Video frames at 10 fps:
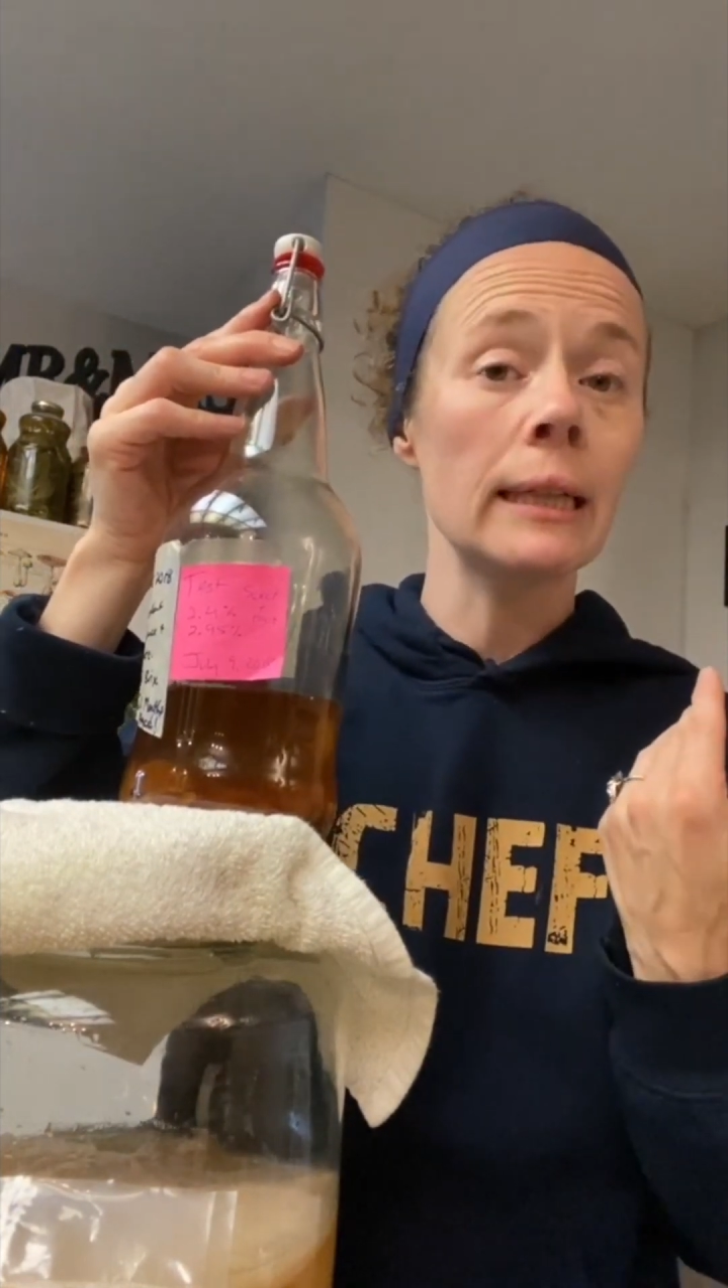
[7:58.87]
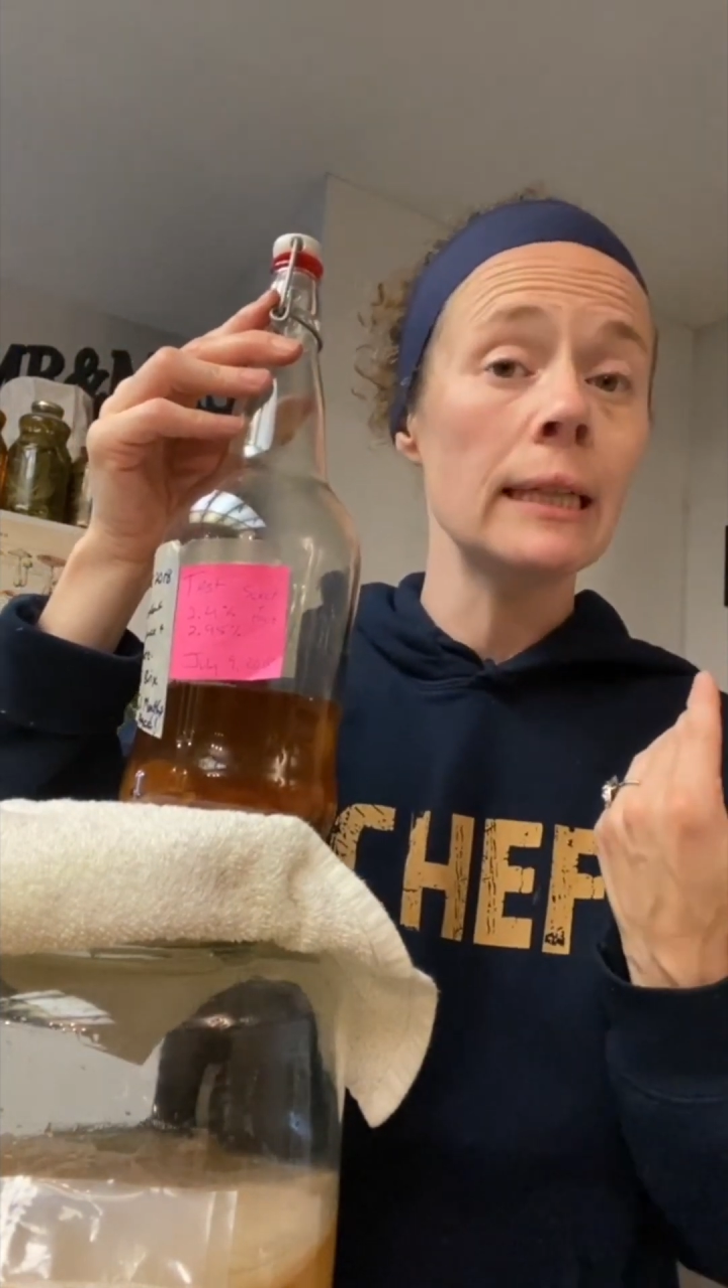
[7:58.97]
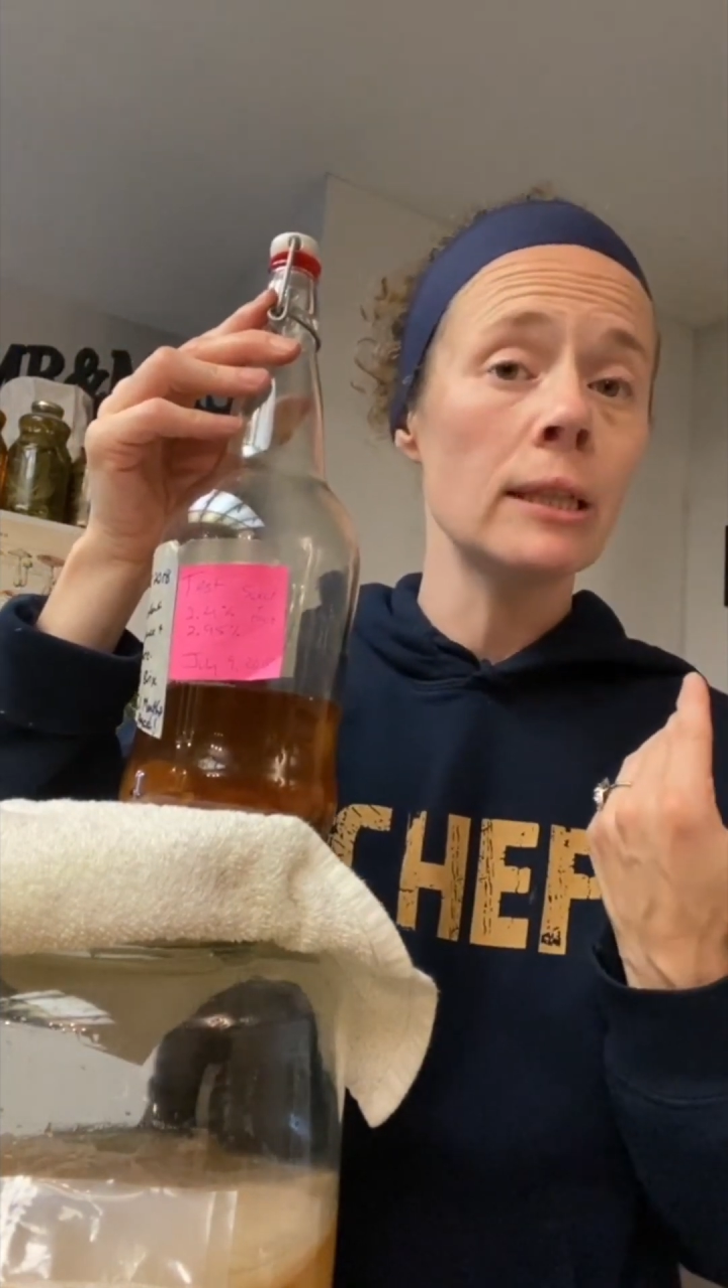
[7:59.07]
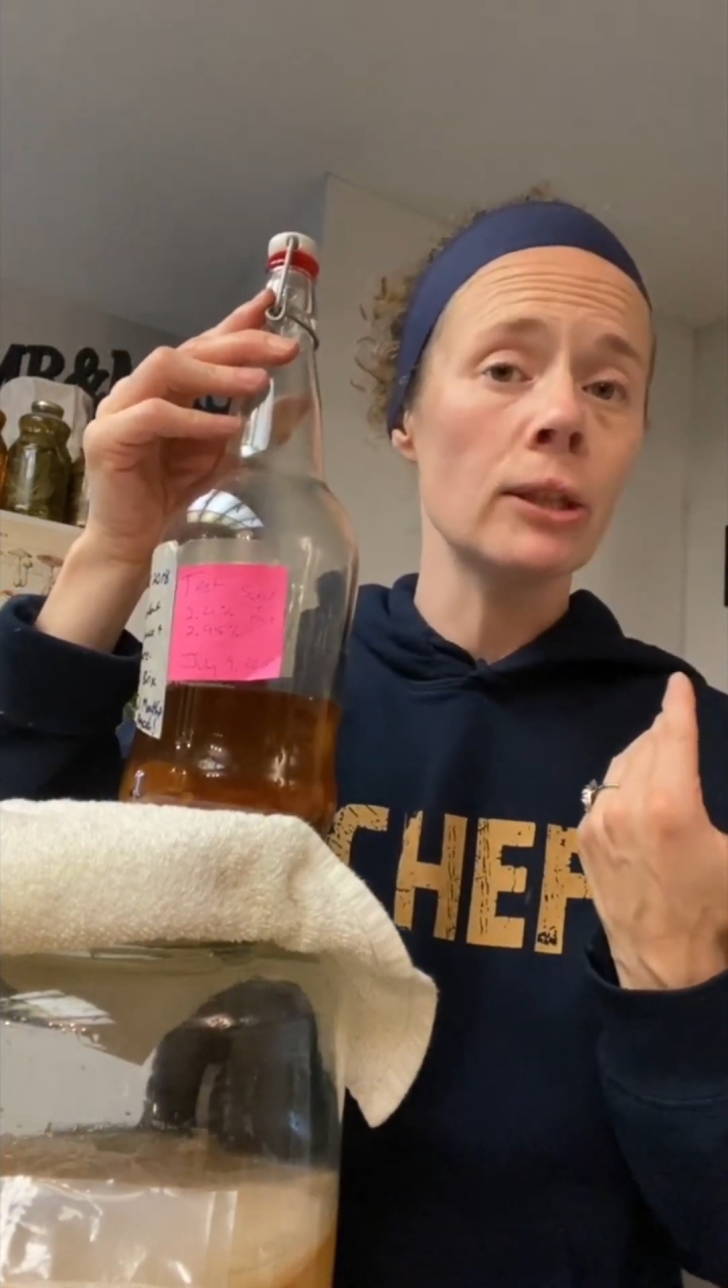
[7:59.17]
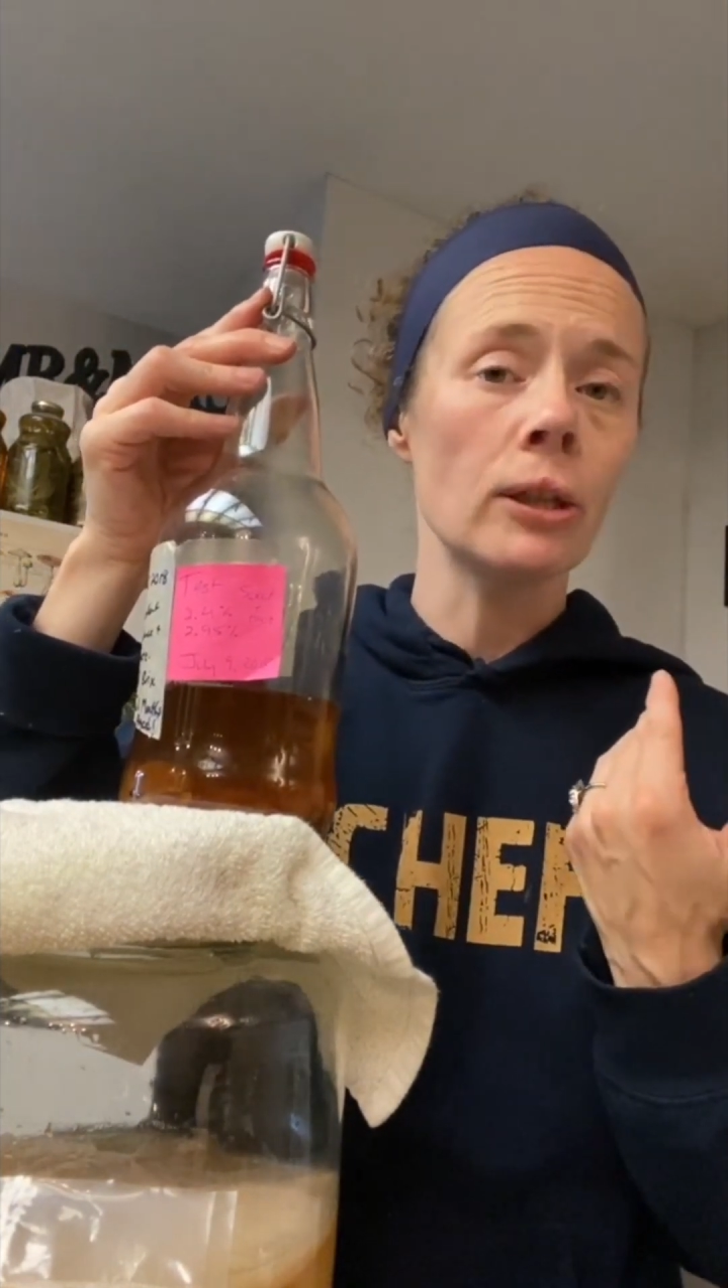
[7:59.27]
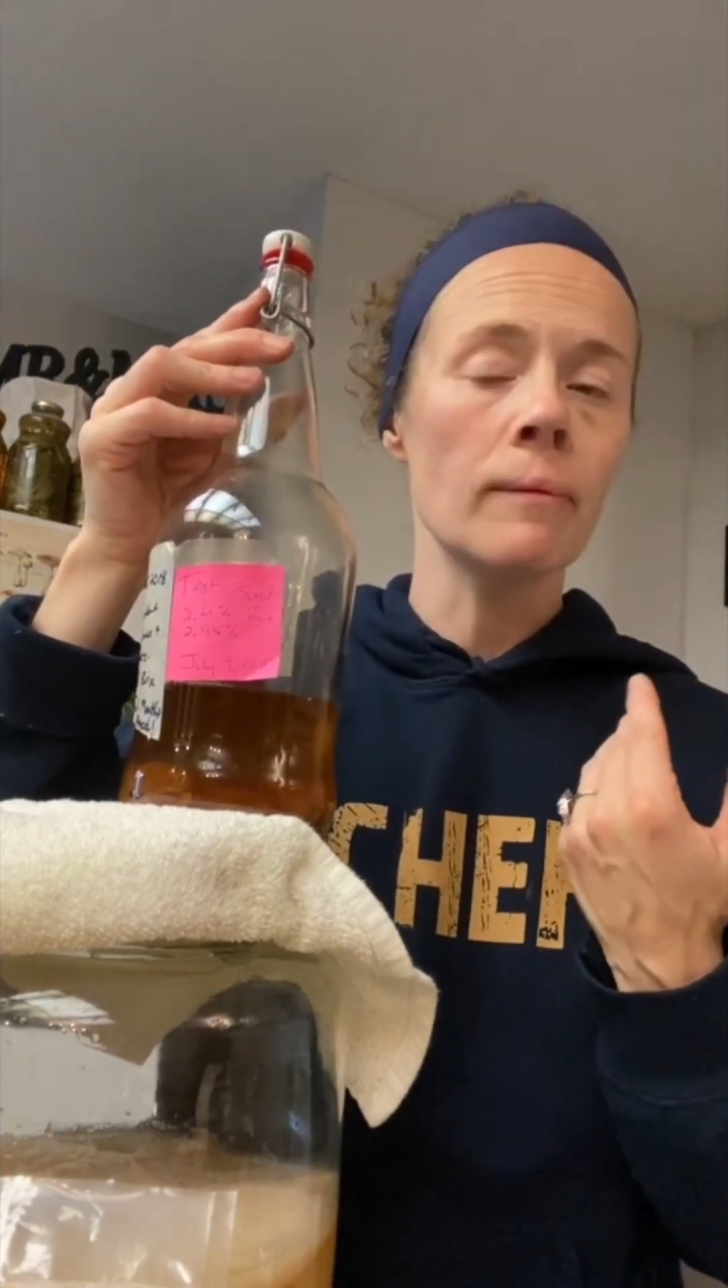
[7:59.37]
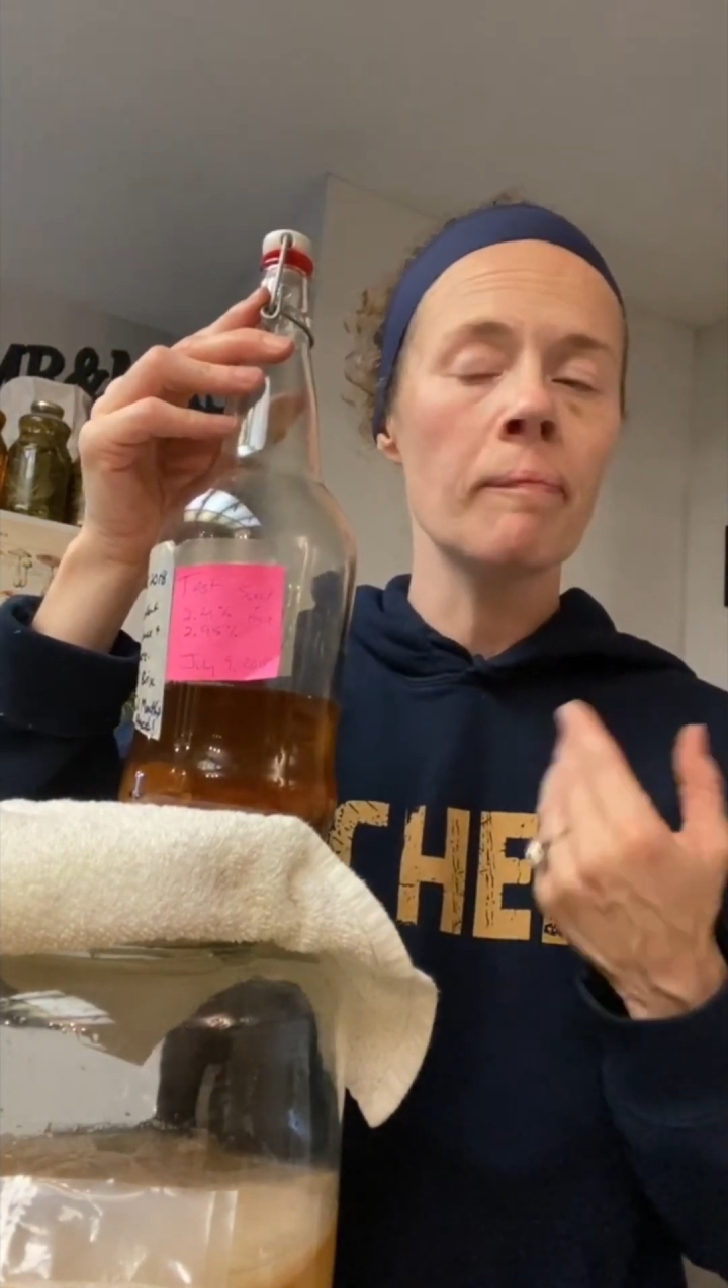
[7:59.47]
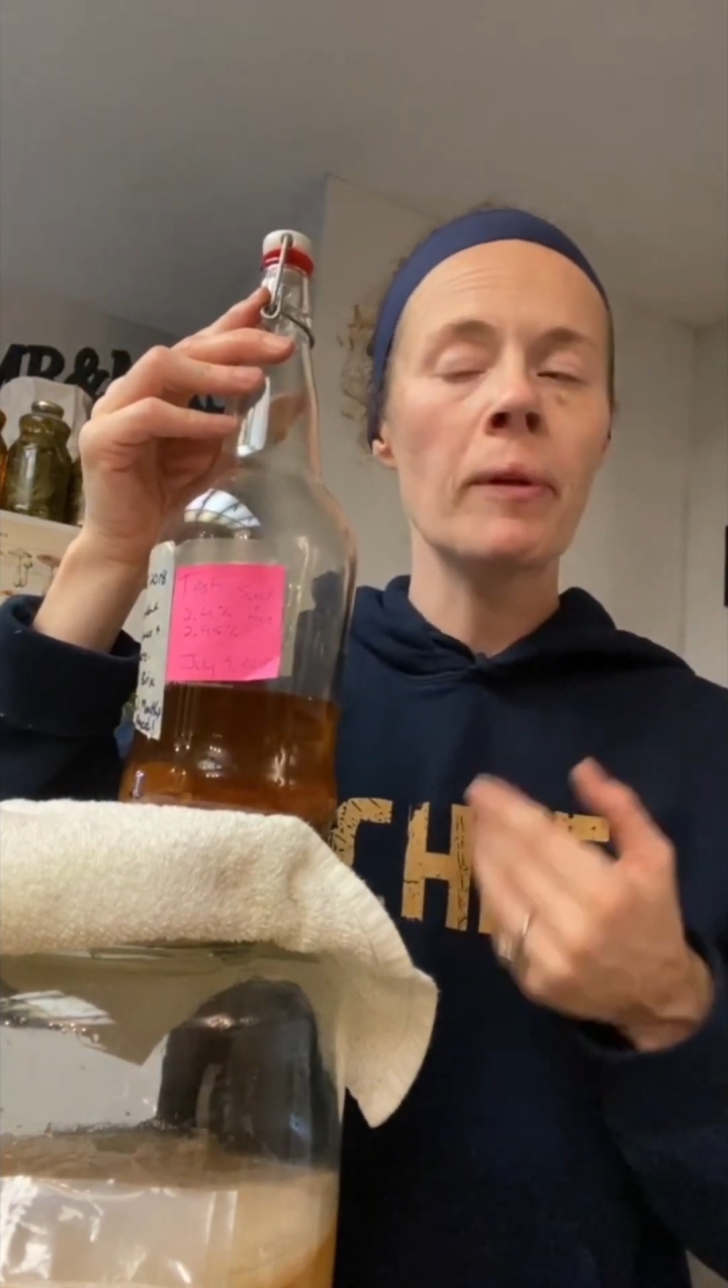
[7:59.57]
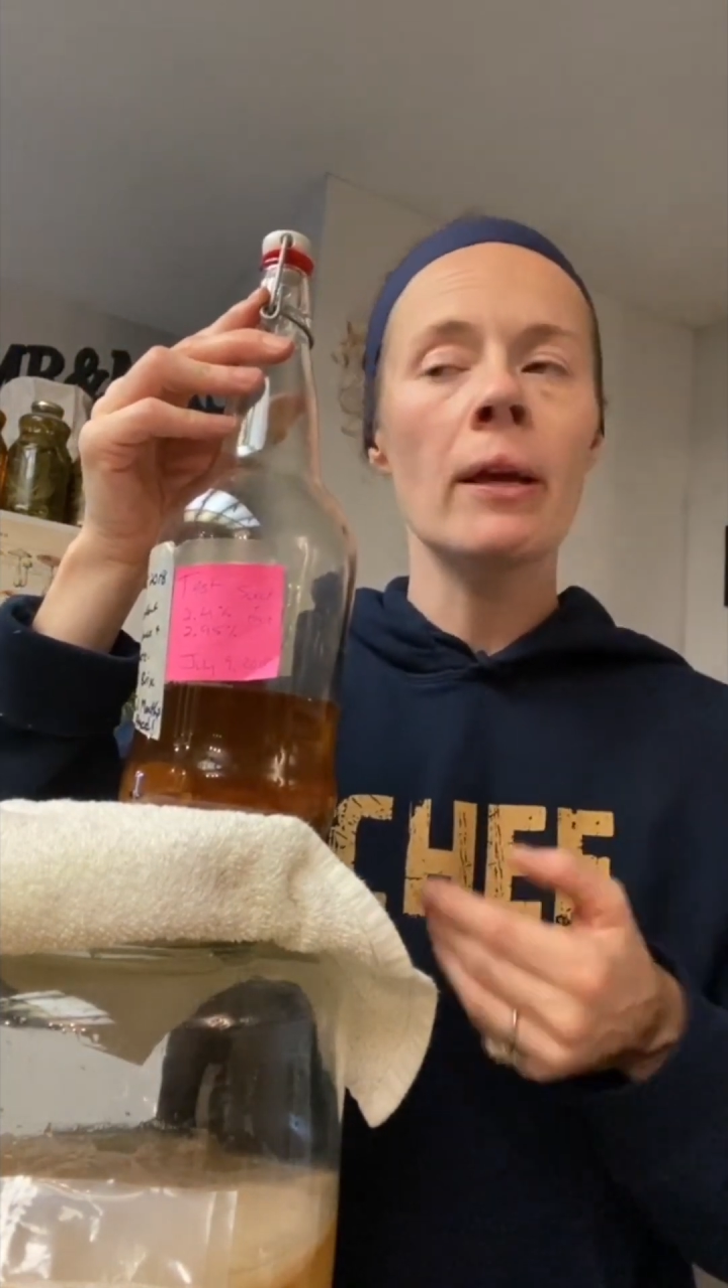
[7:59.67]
easier